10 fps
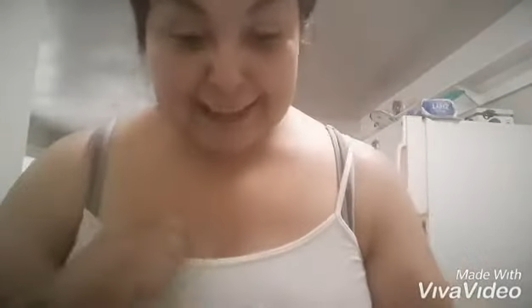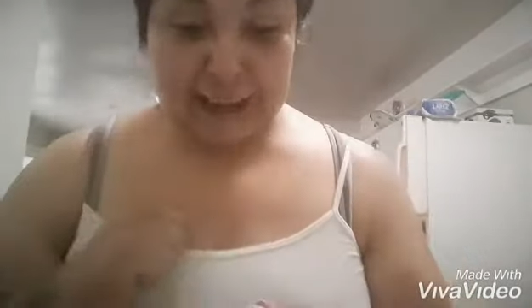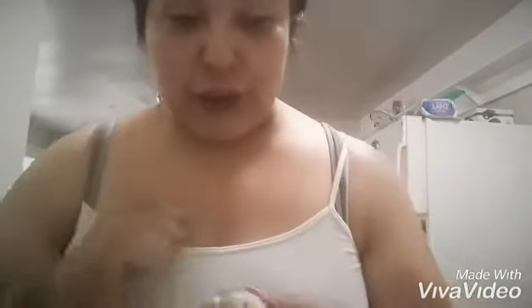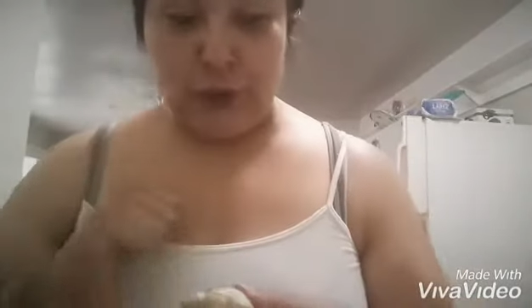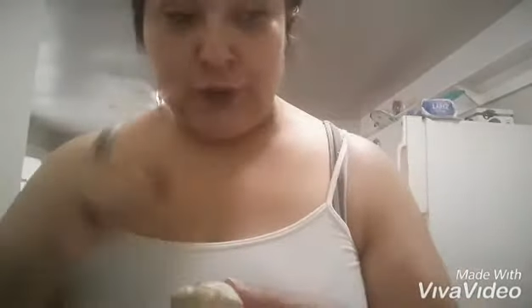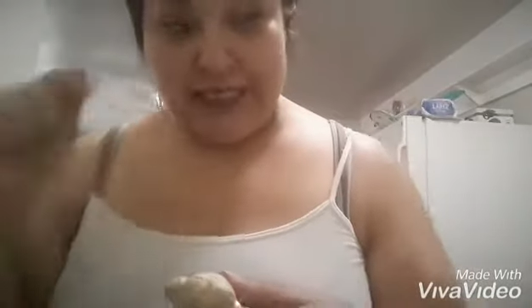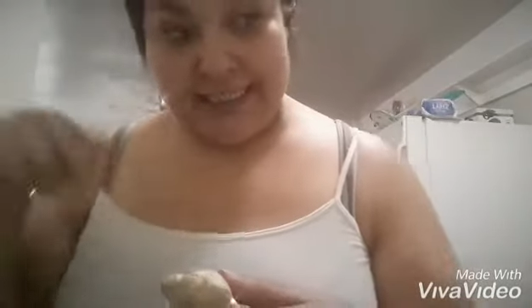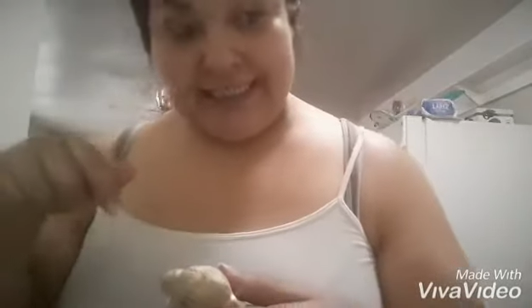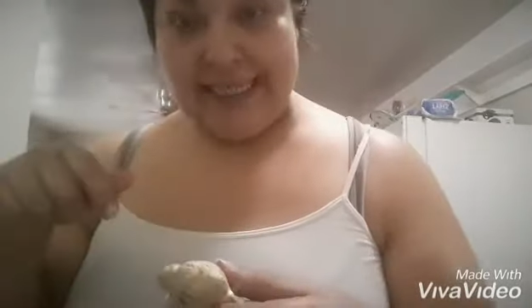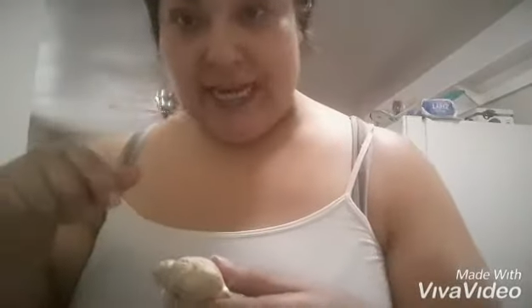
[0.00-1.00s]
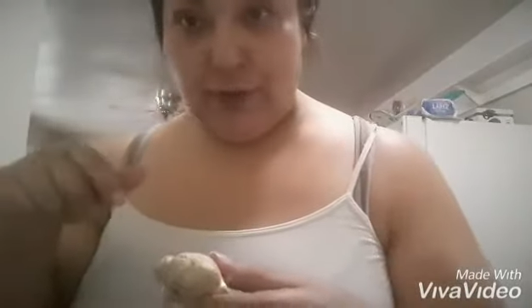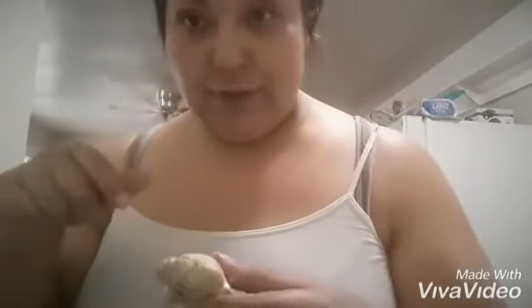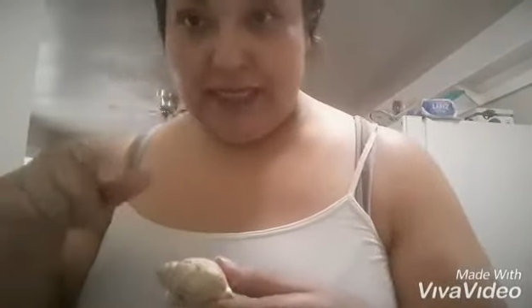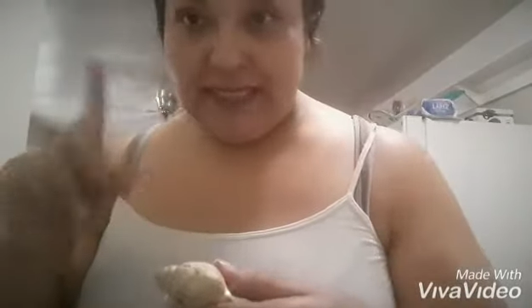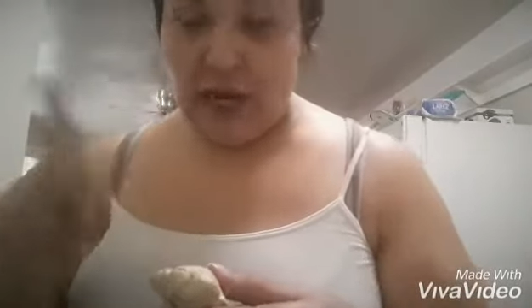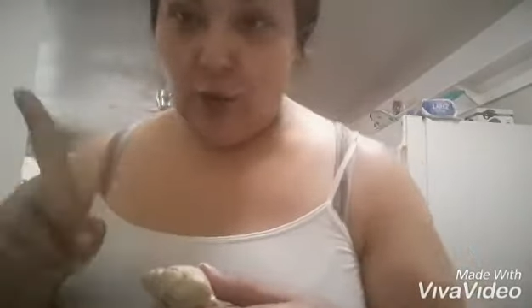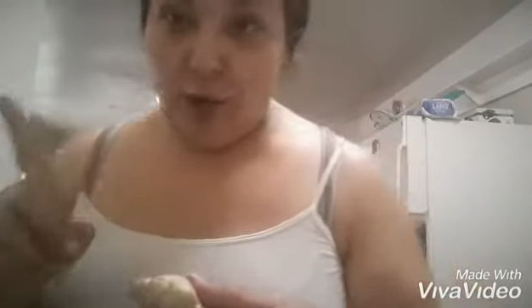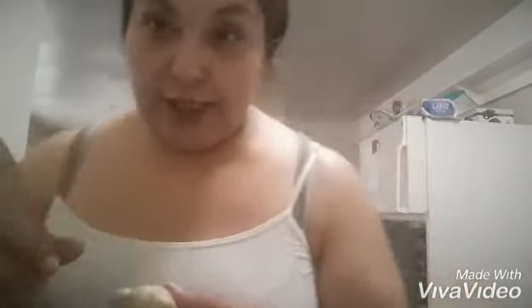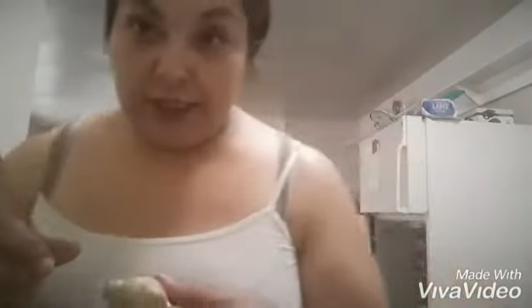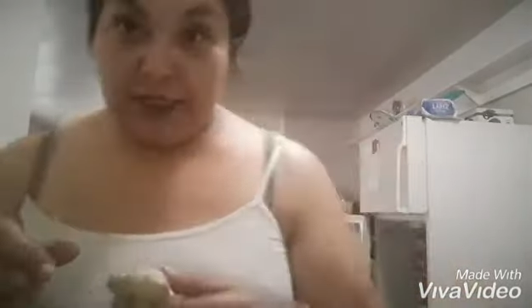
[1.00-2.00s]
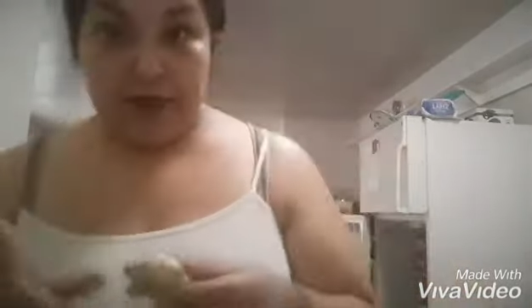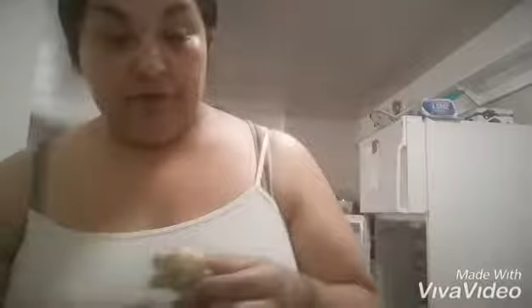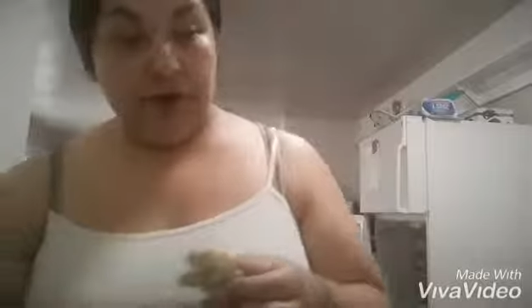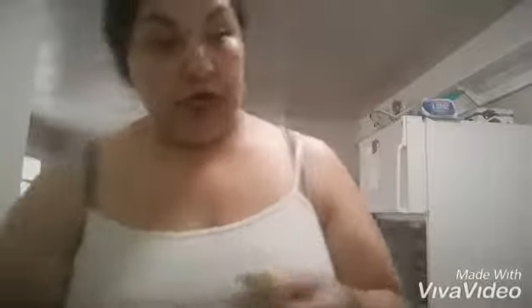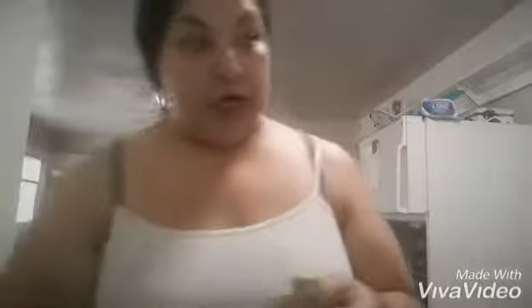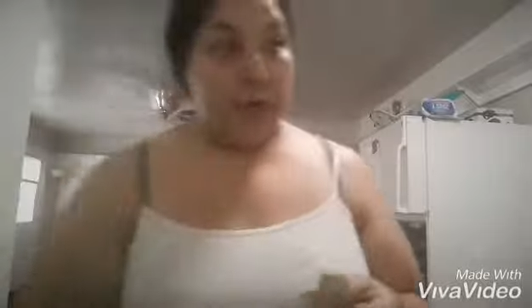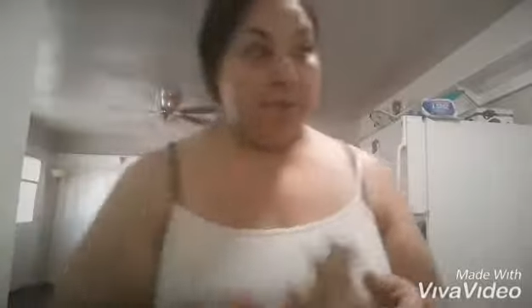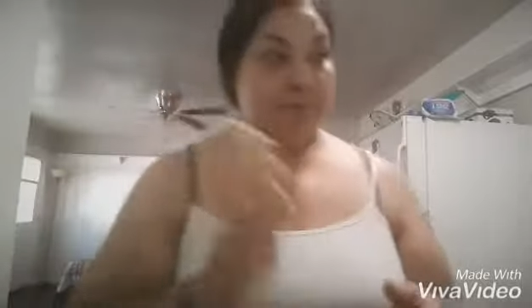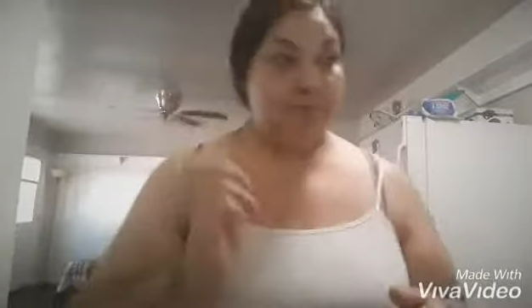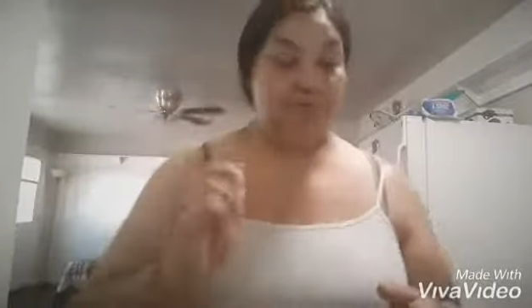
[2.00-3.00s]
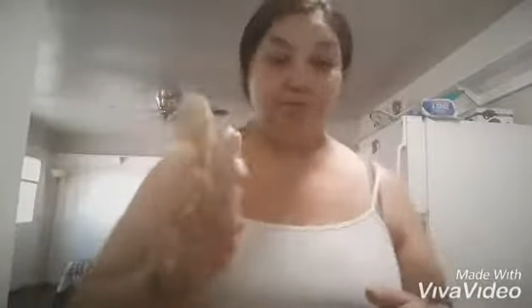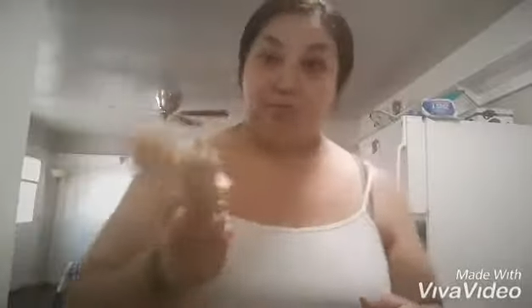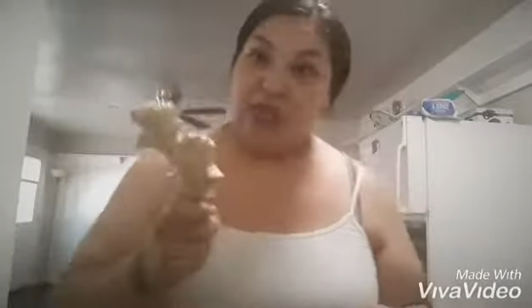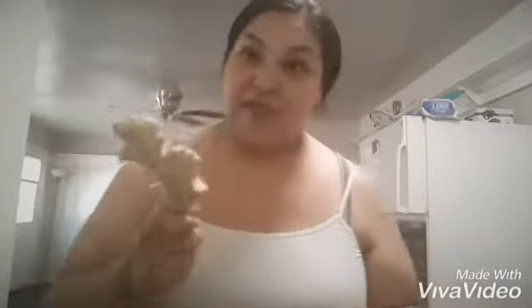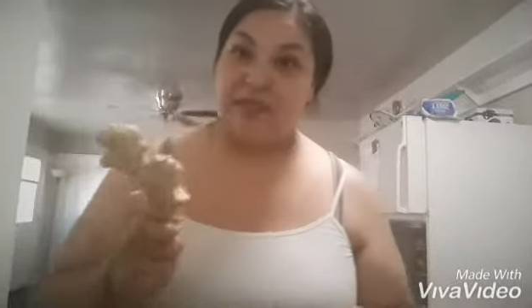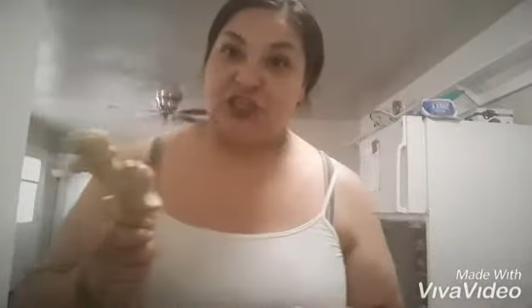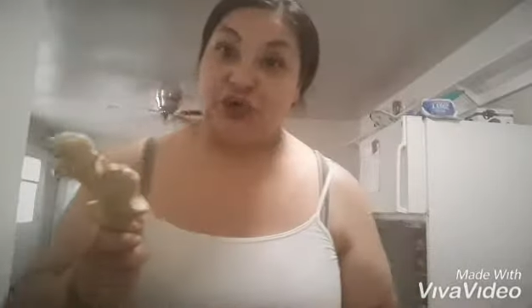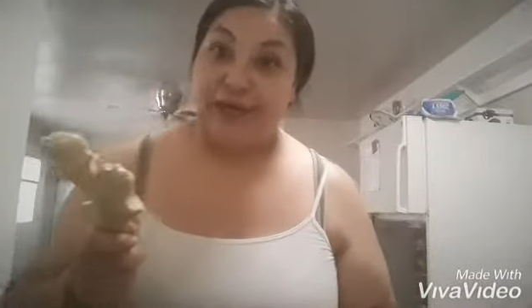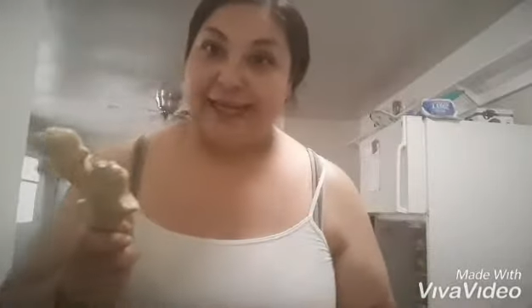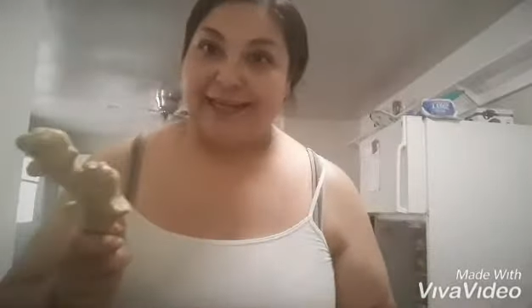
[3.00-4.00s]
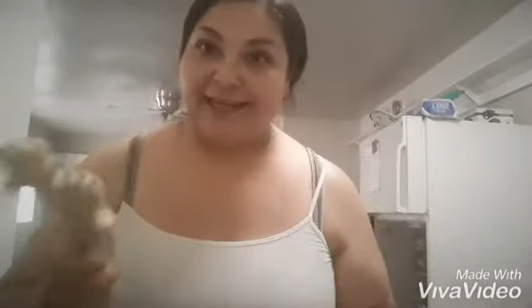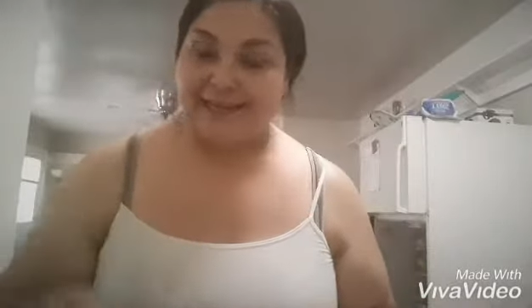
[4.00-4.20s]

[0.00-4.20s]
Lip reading: So today will be day one of this drink.